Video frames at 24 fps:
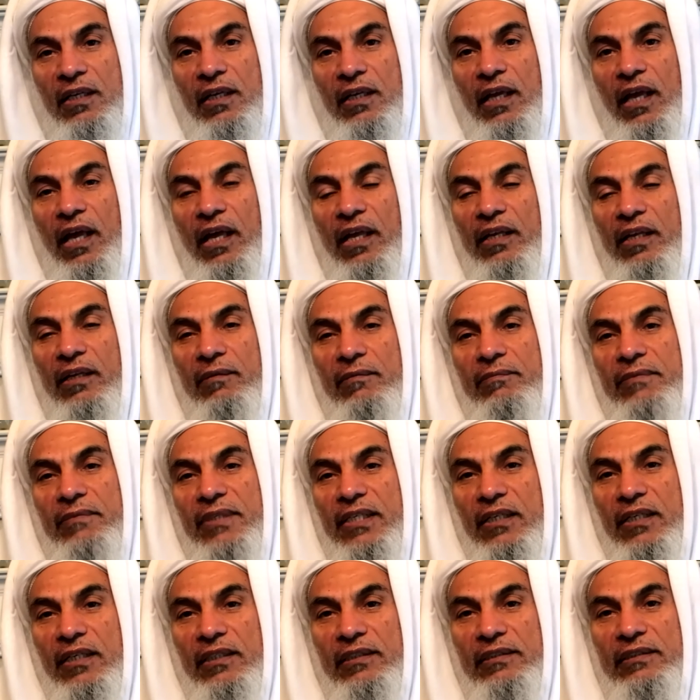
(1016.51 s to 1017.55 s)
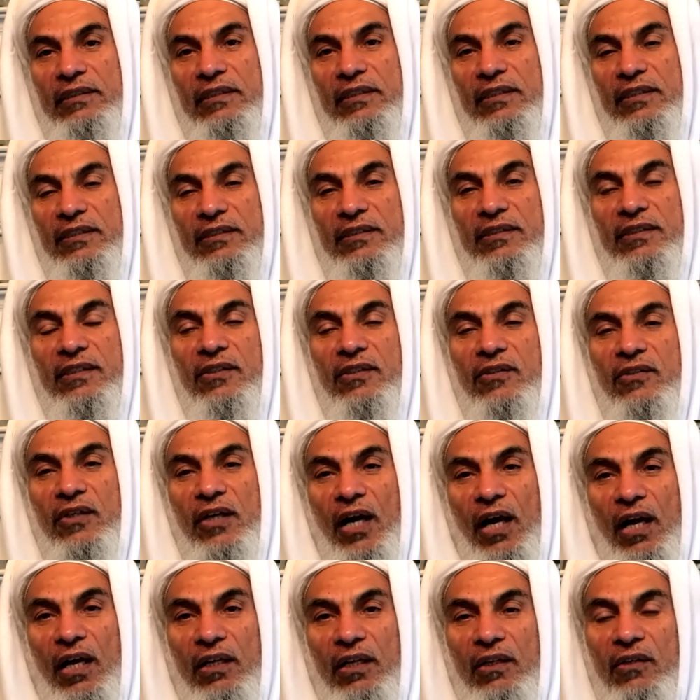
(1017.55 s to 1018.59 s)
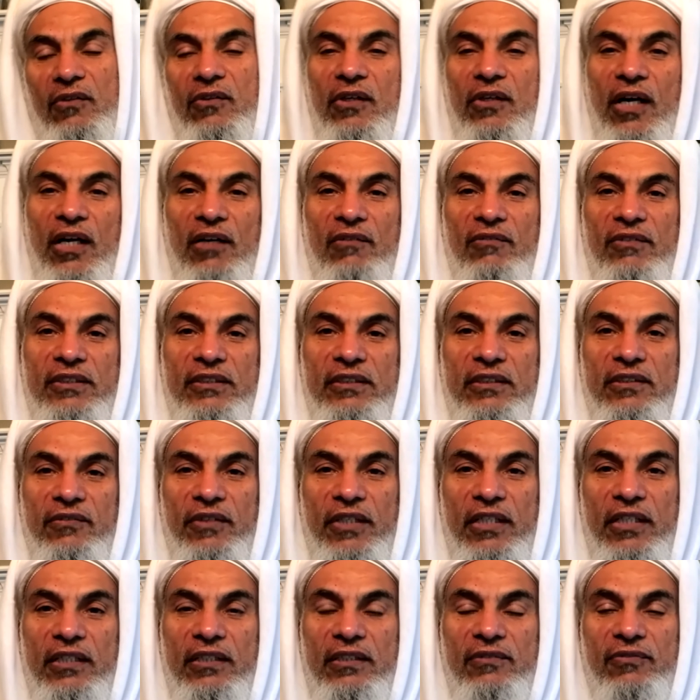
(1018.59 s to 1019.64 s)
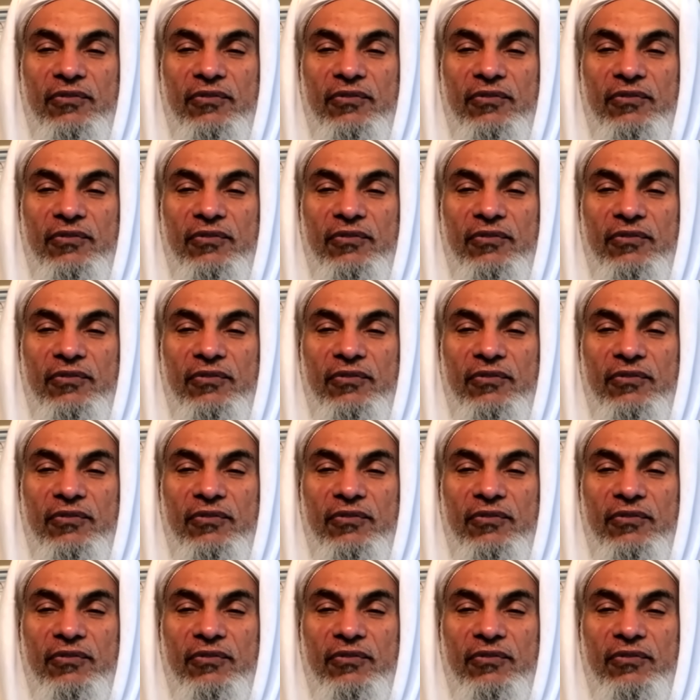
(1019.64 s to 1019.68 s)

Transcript: and because it is in the Quran was revealed